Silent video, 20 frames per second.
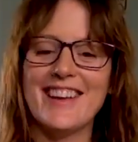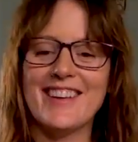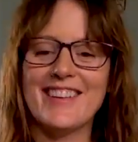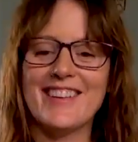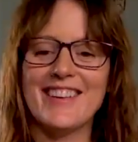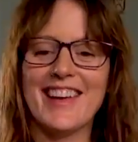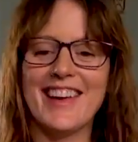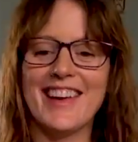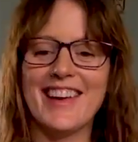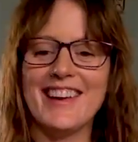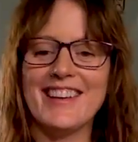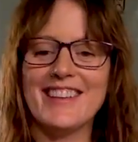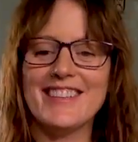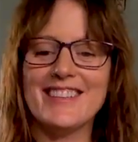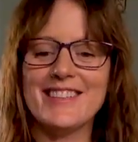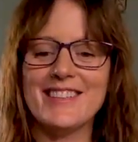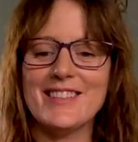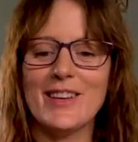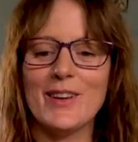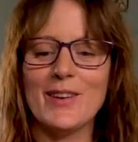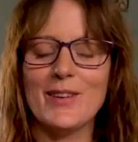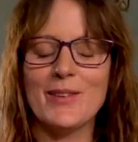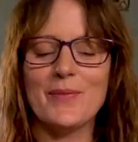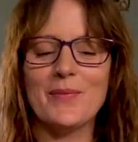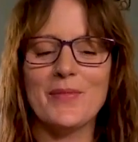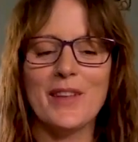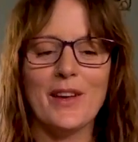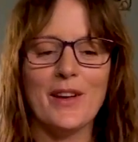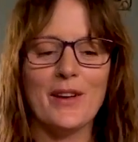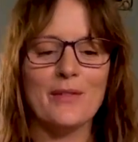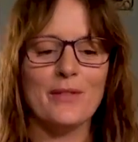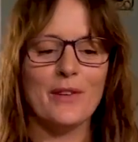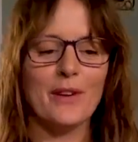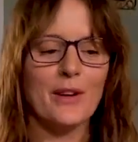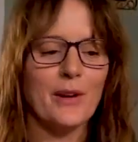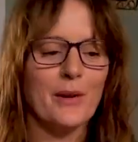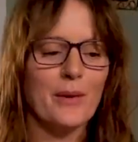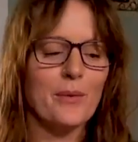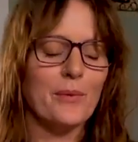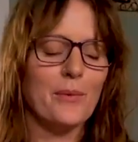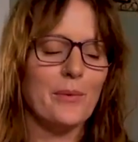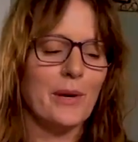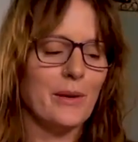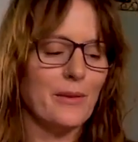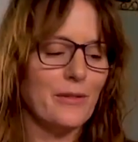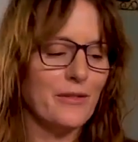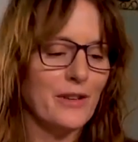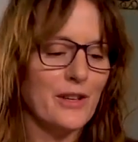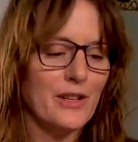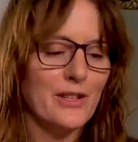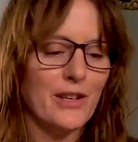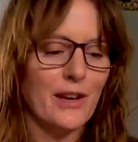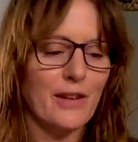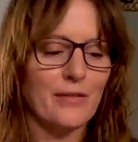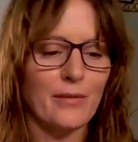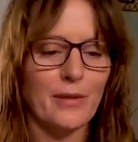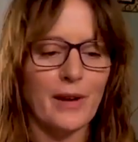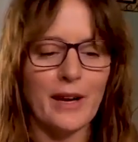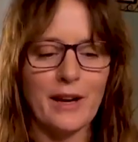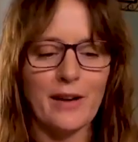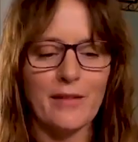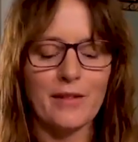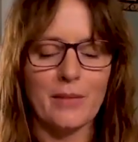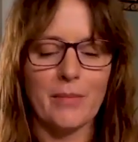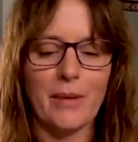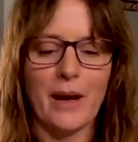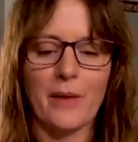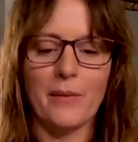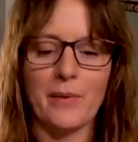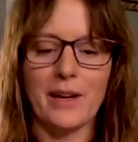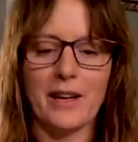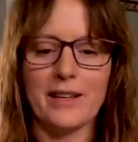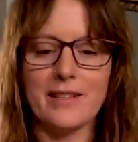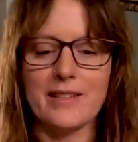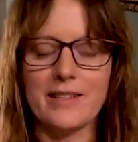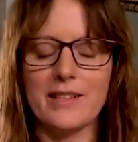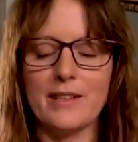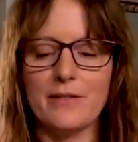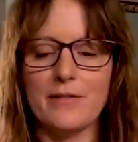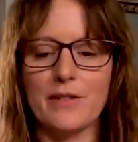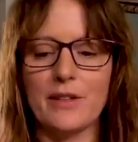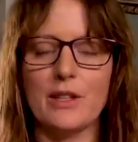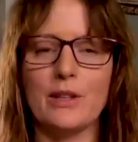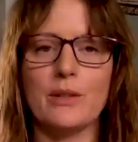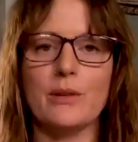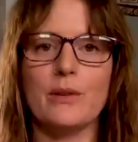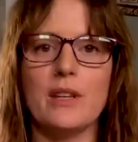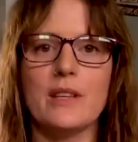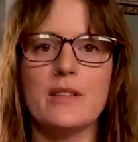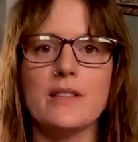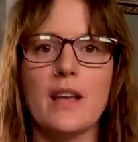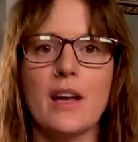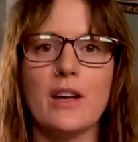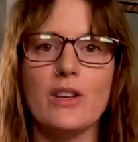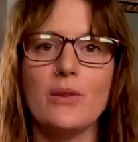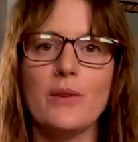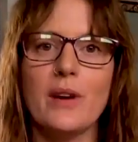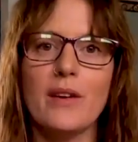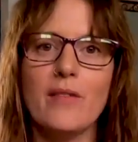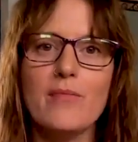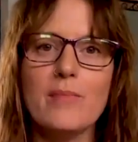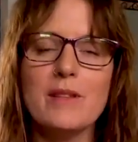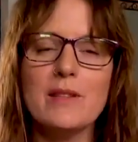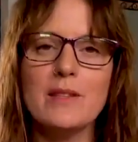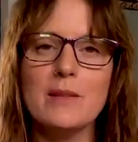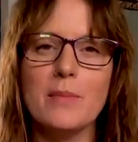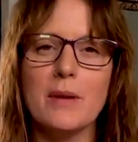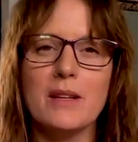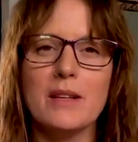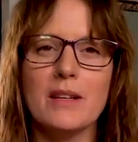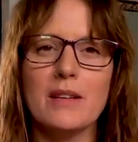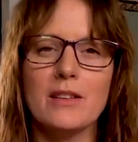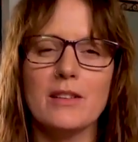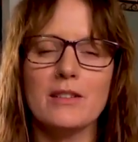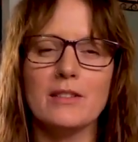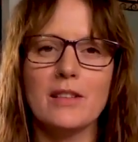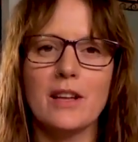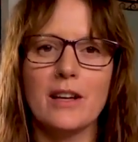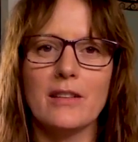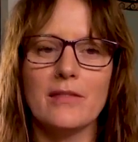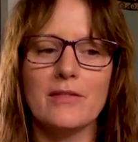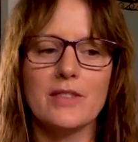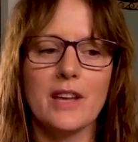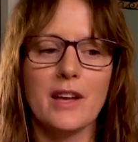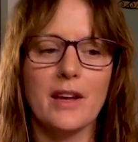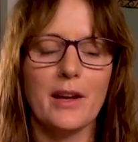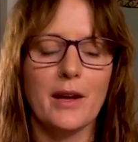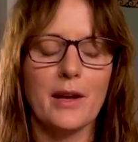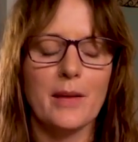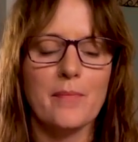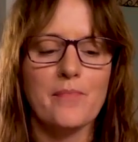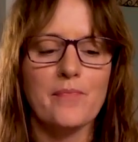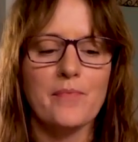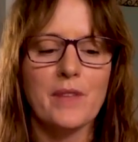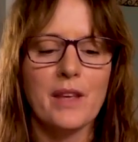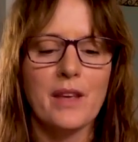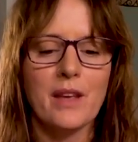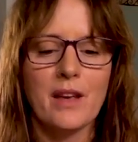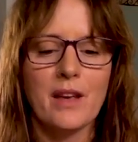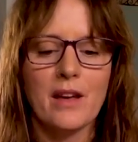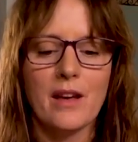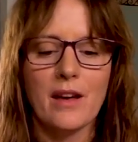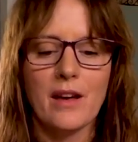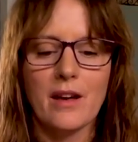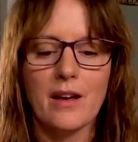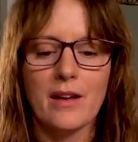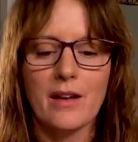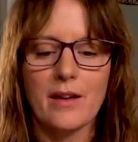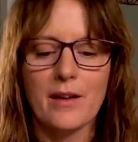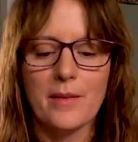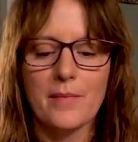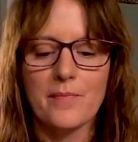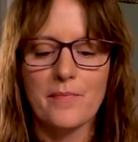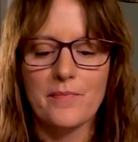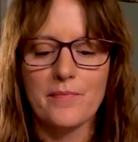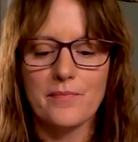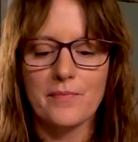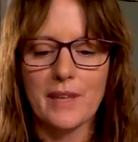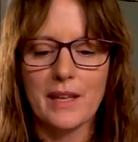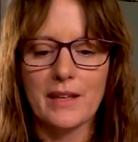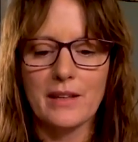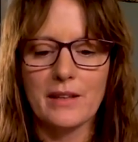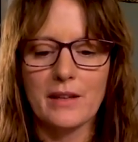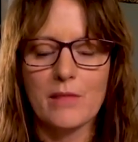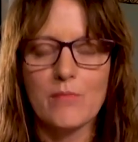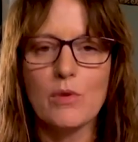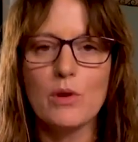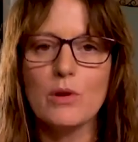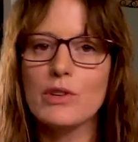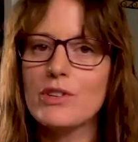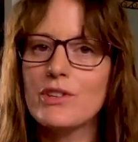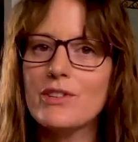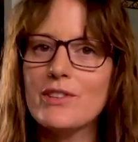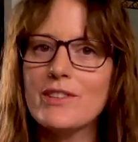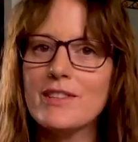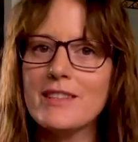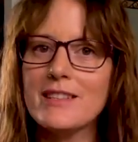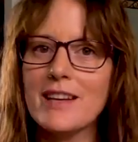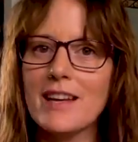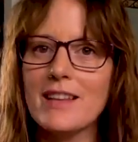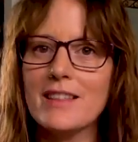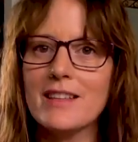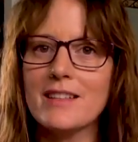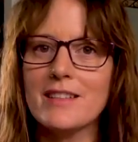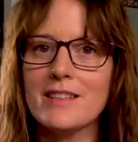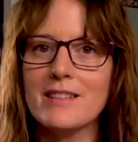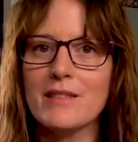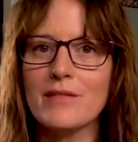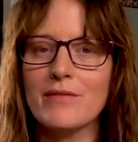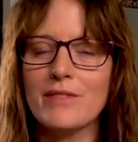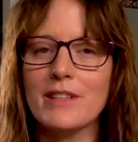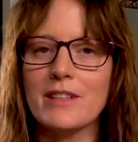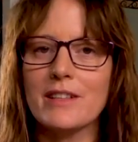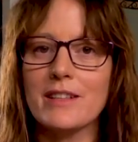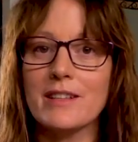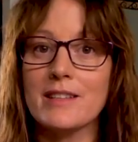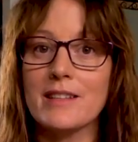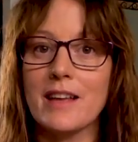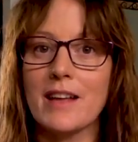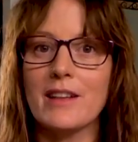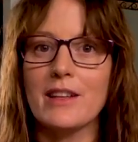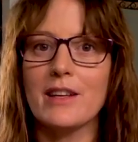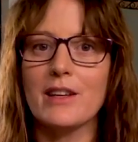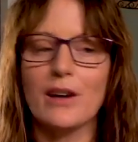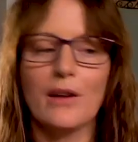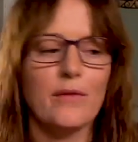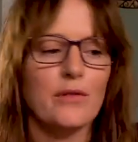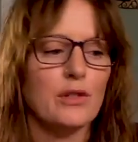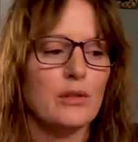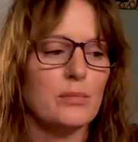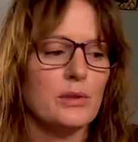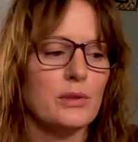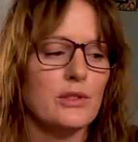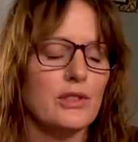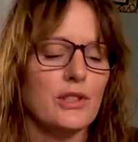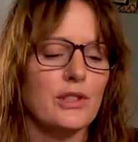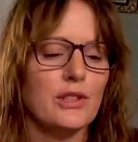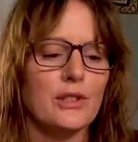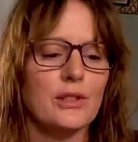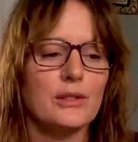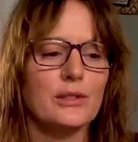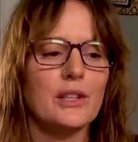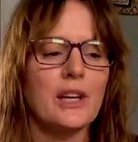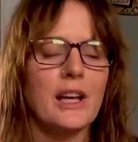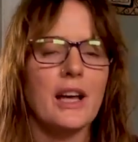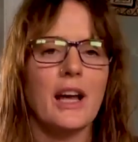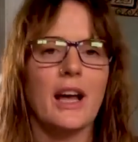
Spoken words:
Okay, so Virgo, first off, right off the bat, what I see for you is that you have been spending a lot of time in an emotional state that doesn't feel exactly comfortable to you.